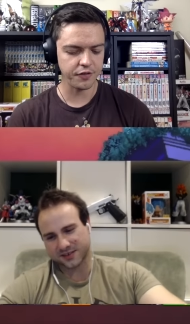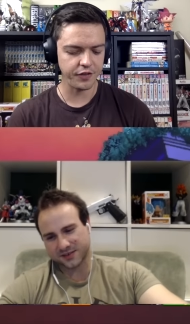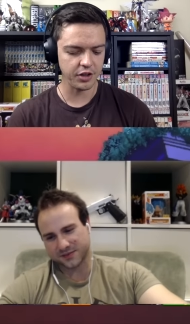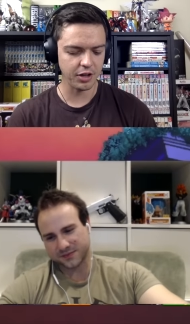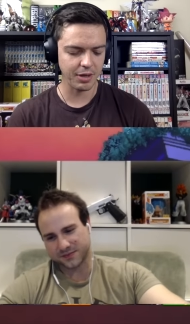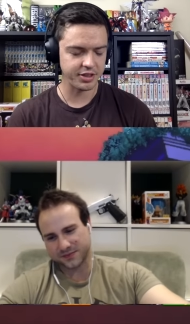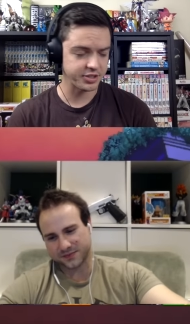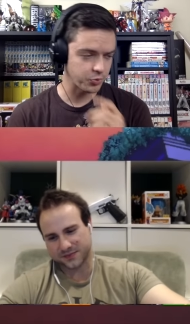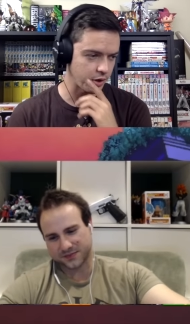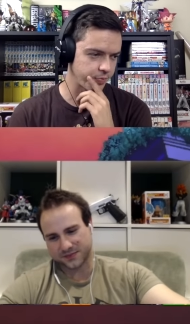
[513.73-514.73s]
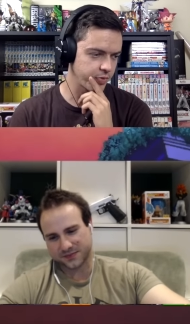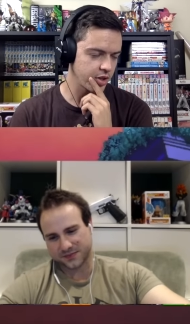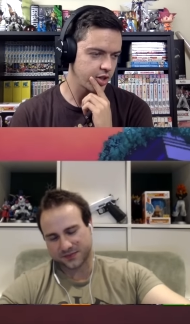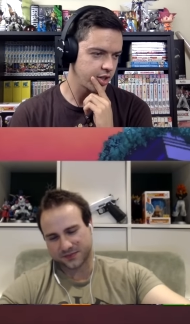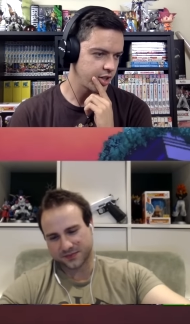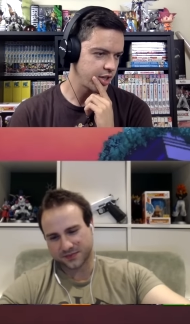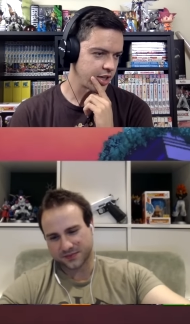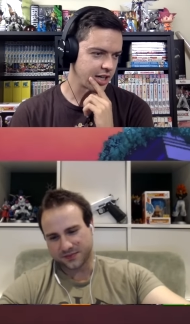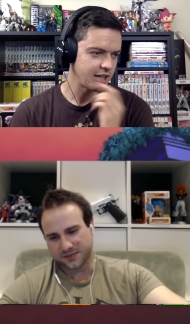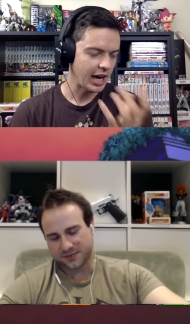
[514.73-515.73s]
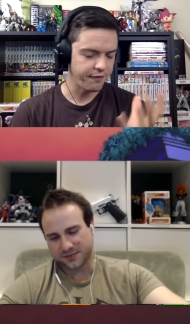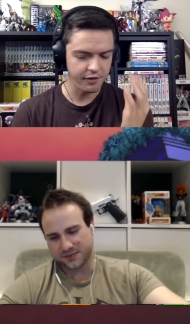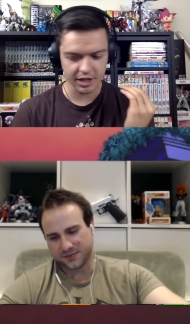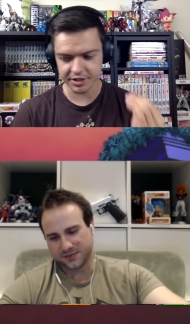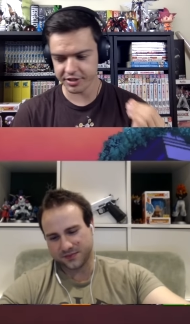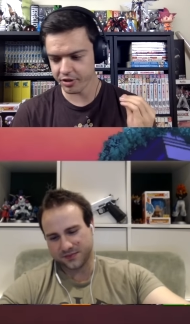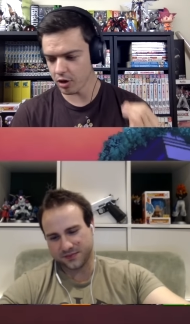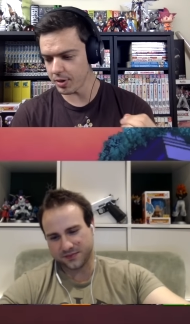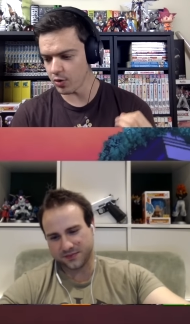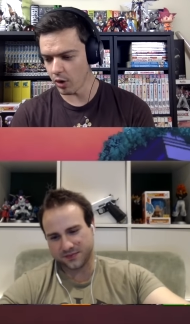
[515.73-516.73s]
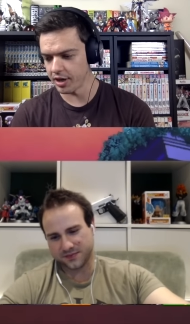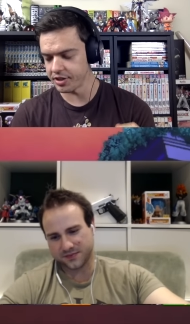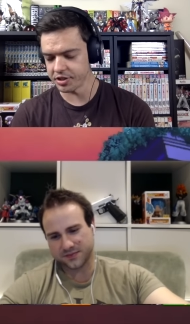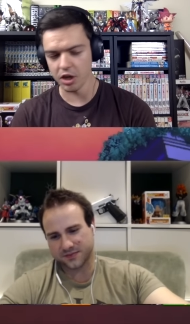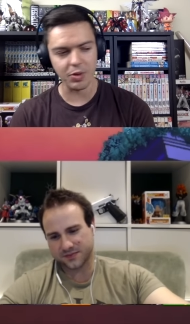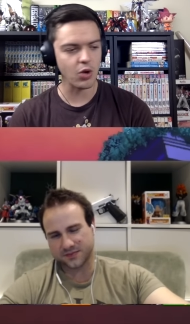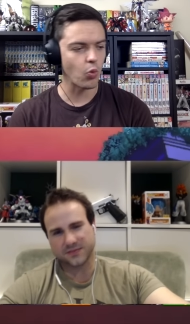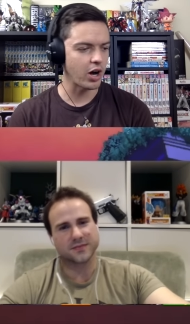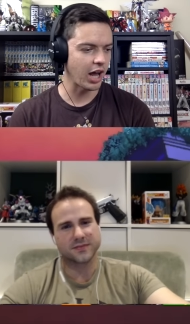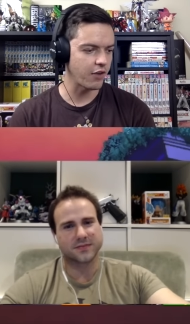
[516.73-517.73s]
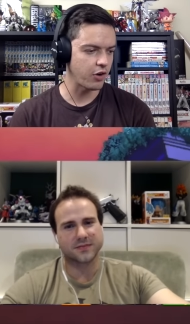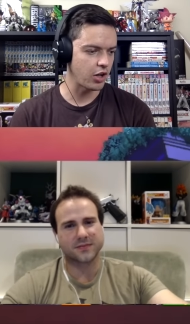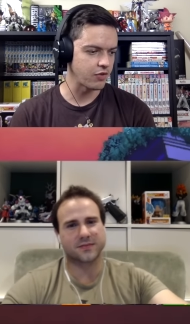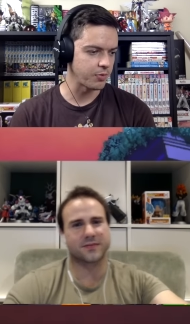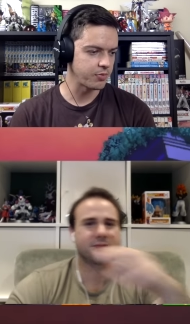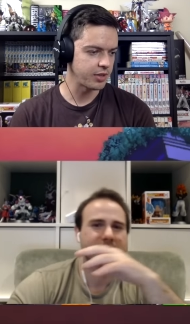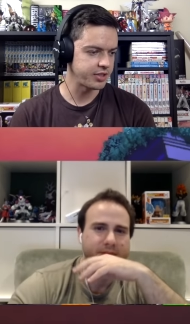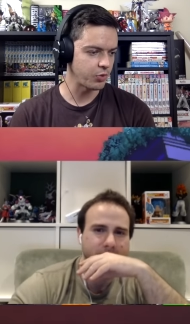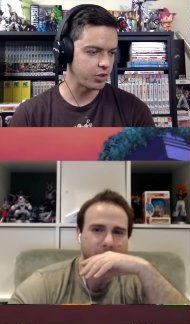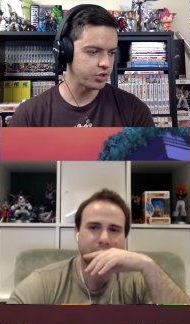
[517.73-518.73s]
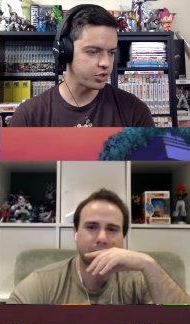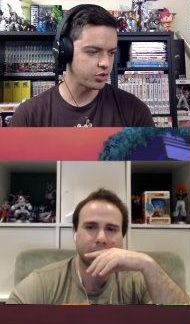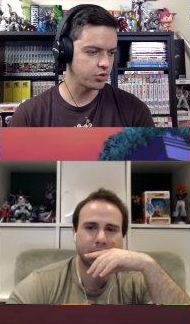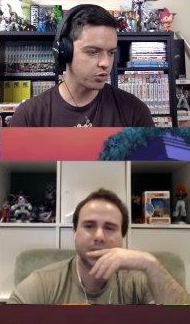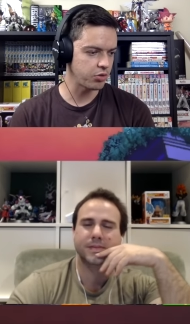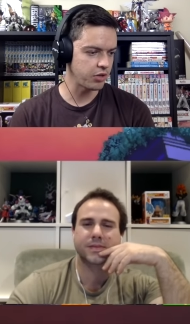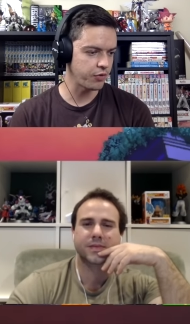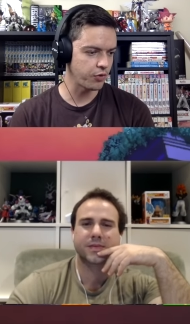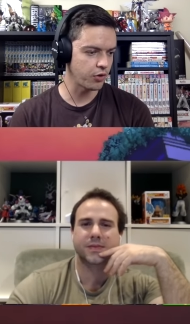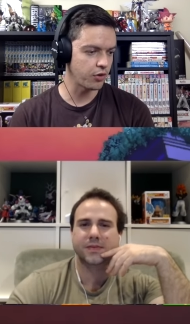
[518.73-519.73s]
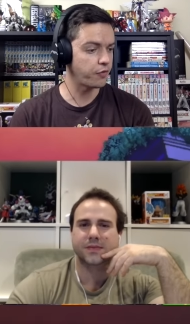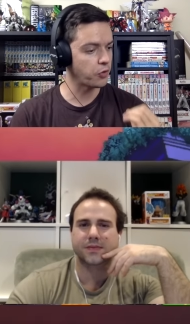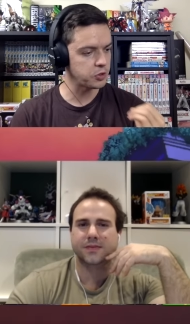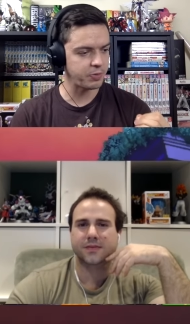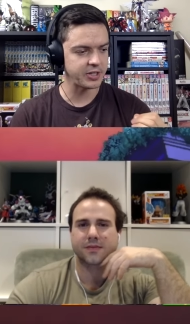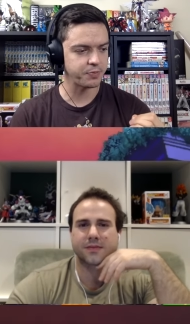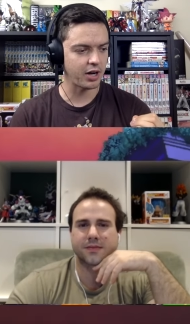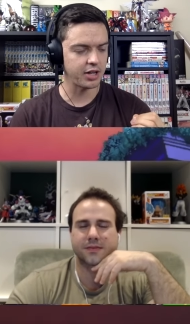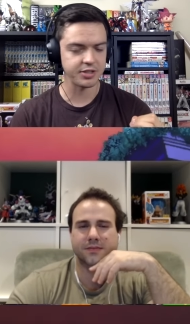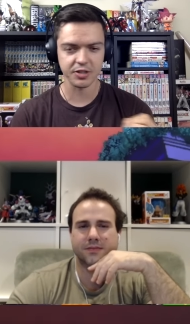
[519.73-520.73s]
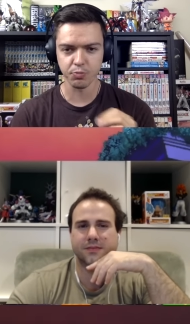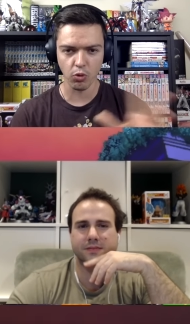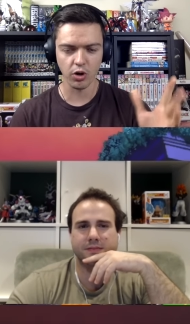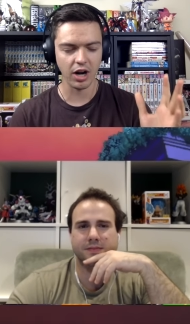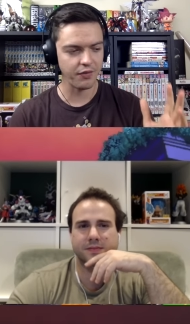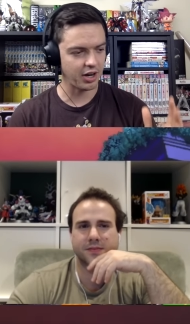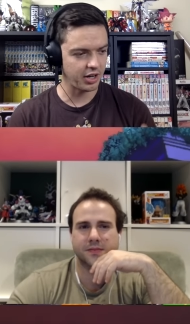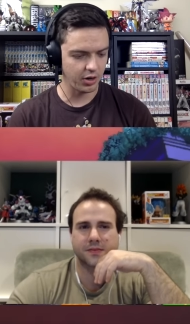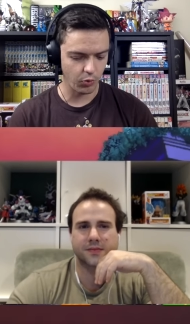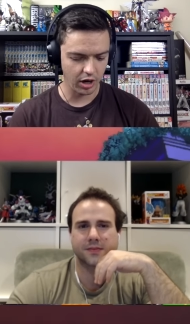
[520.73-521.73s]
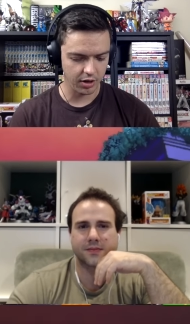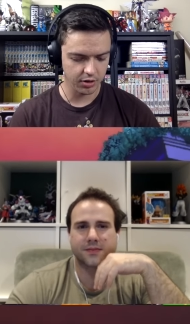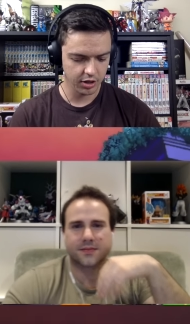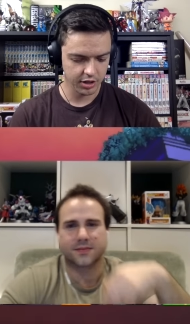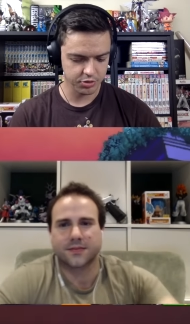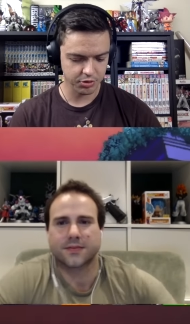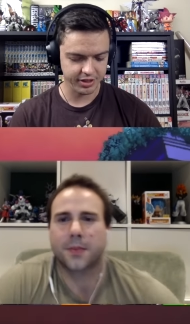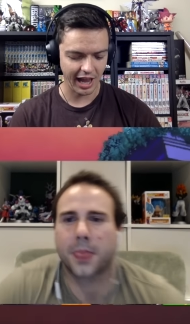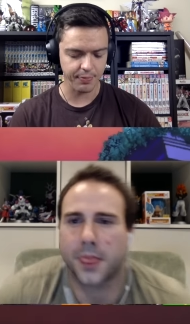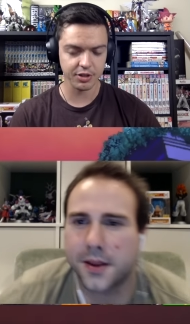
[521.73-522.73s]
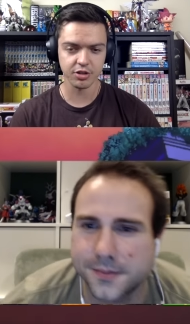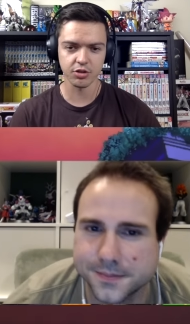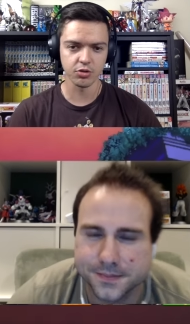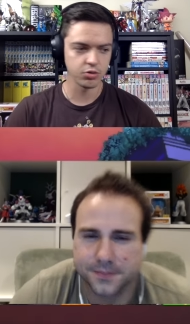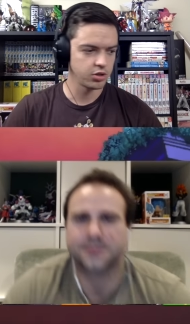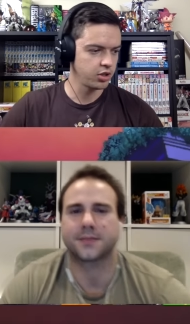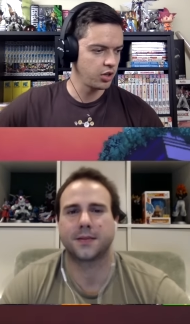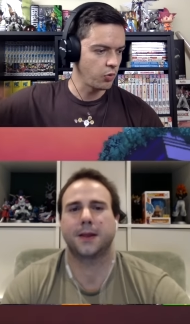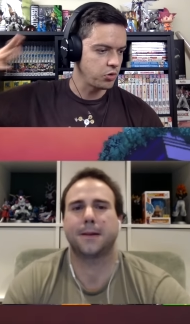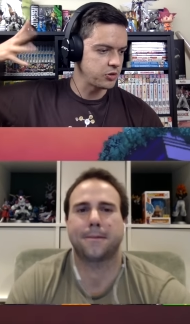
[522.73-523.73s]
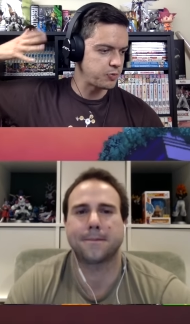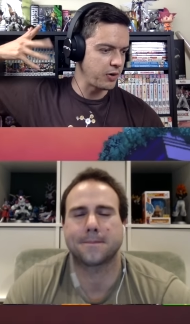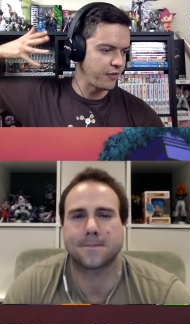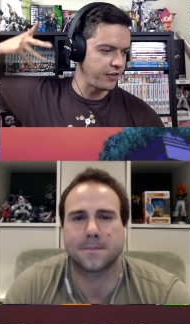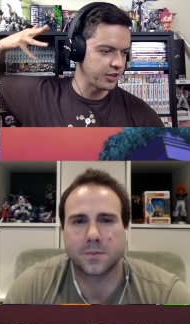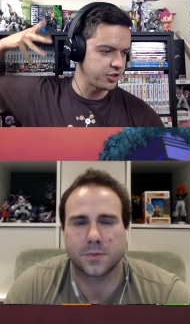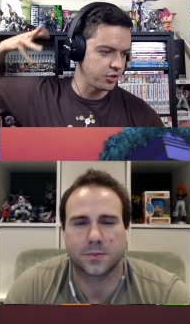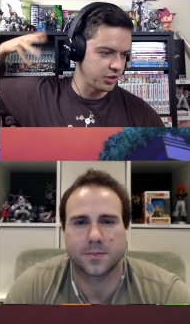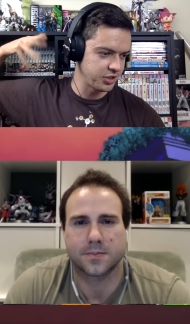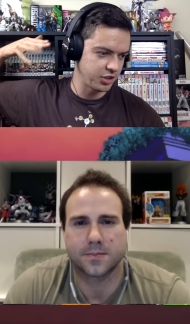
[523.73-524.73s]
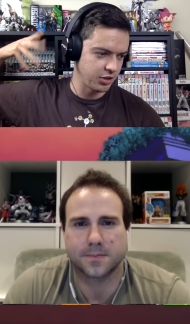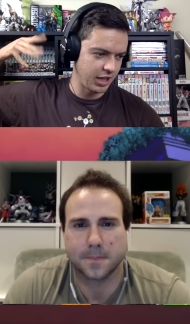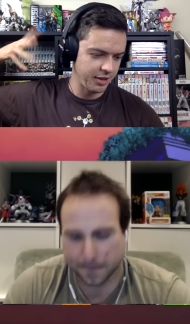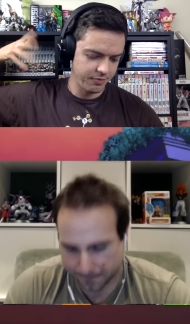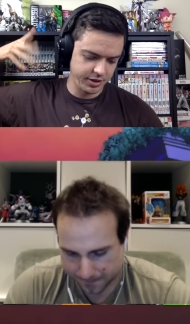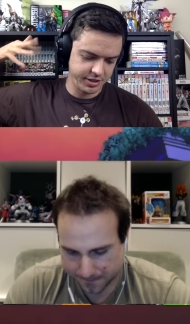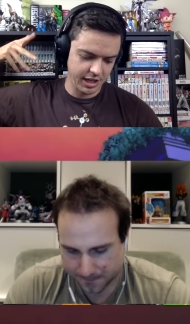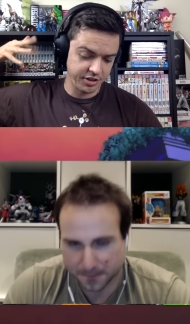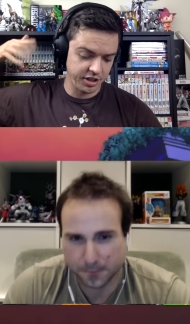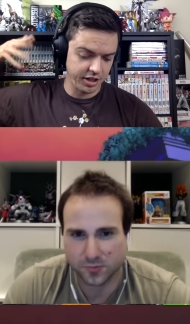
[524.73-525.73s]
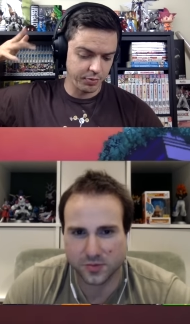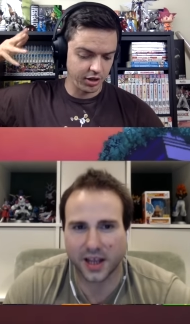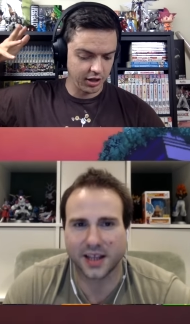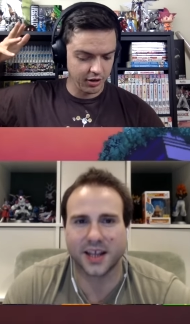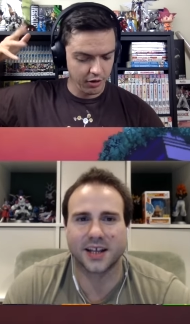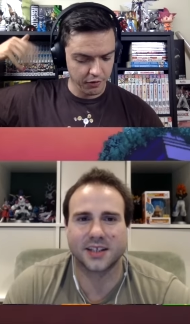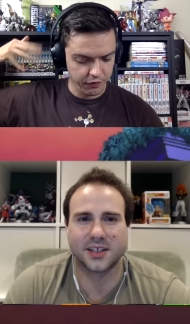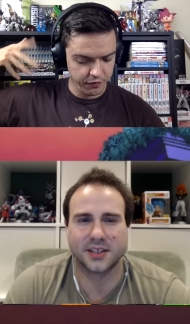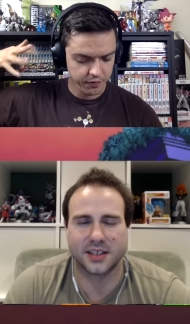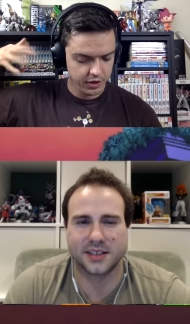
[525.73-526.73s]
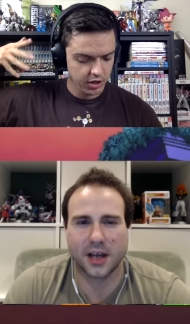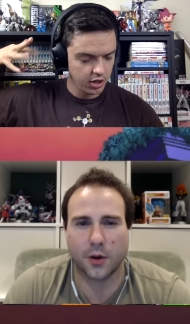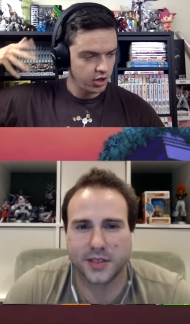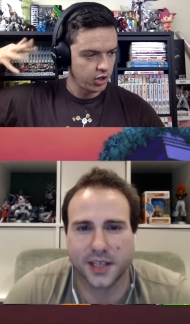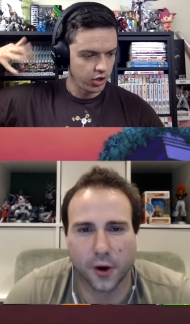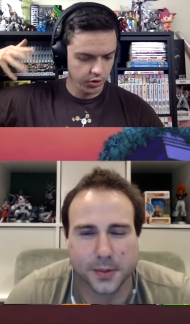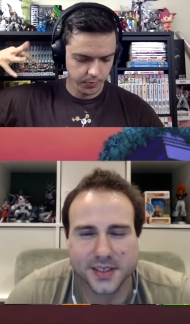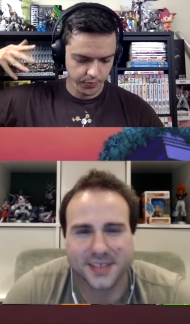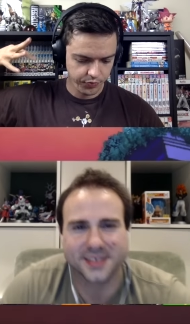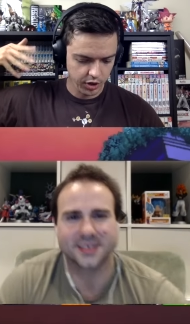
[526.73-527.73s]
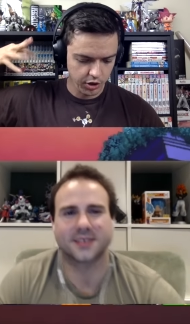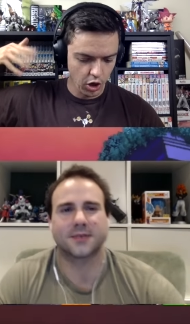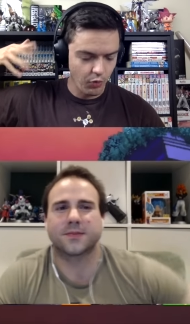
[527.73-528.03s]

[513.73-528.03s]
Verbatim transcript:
Speaker 1: feeling about this one. I feel like this is going to be the one. This is going to be the one out of all of them. Let's see. One, two, three, four. Four space pods. That's more than I've gotten in a while. Let's do the tapping two. We'll do the spirit fingers too, because you know what? That, yeah, yeah. that always helps. No